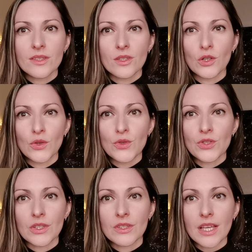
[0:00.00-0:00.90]

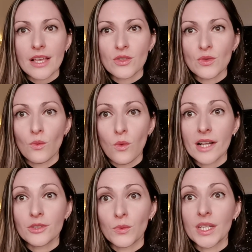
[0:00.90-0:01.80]
solutions as to
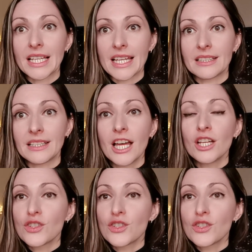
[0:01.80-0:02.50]
what we can